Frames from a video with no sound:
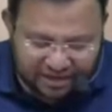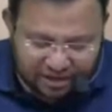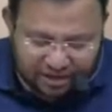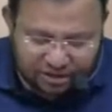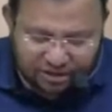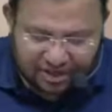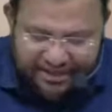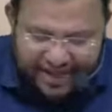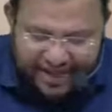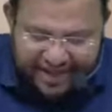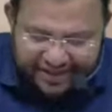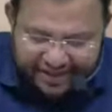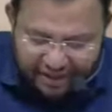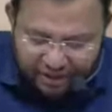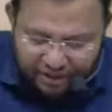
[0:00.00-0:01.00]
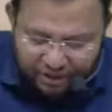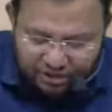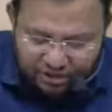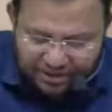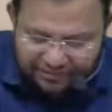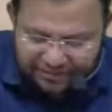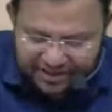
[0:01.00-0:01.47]
to the carrying amount
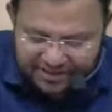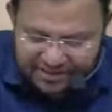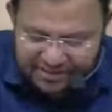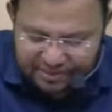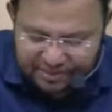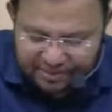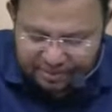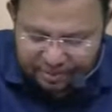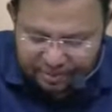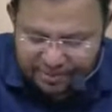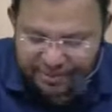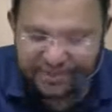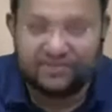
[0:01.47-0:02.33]
of investment property.